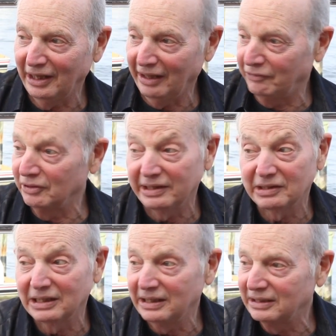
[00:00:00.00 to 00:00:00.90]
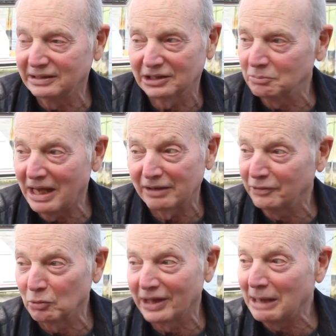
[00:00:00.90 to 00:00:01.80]
if you're and it doesn't matter if
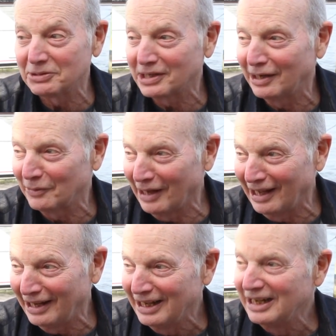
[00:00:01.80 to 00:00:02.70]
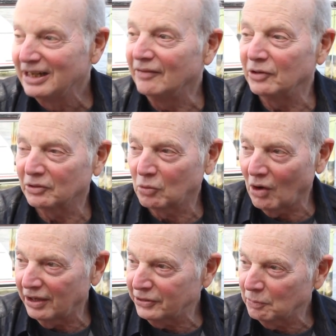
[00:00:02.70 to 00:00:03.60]
you're with Amazon or not, mm. if your
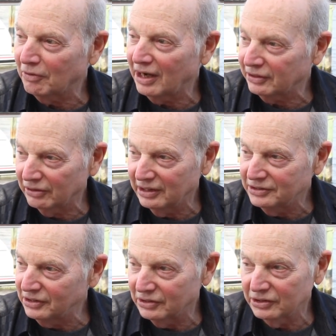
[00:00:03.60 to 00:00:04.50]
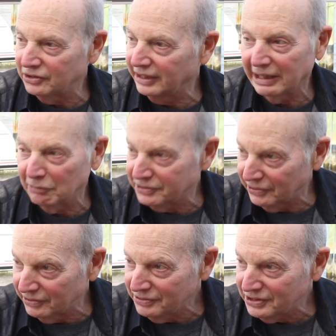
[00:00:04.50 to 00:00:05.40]
quality of your product isn't good, you're going to get
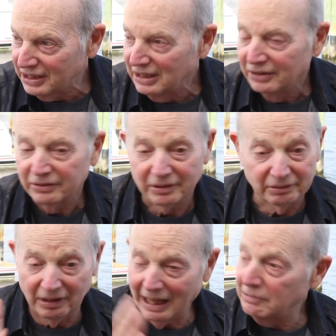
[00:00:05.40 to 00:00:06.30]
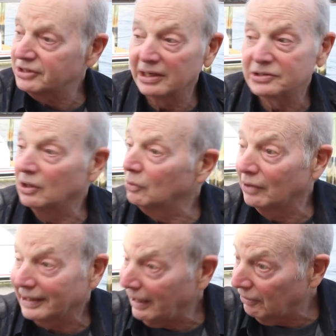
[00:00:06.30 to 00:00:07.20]
returns. Yeah. Amazon isn't going to
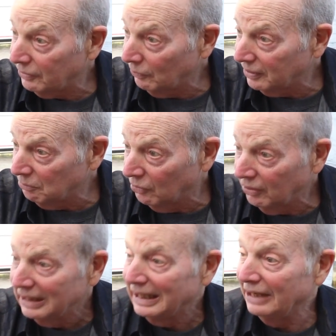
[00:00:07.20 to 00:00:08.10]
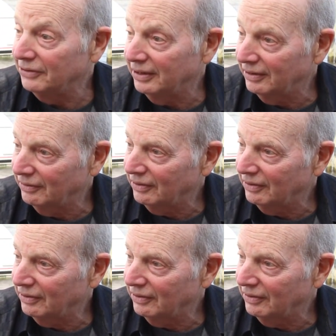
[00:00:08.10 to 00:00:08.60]
want to carry you right. anymore. And you get and that,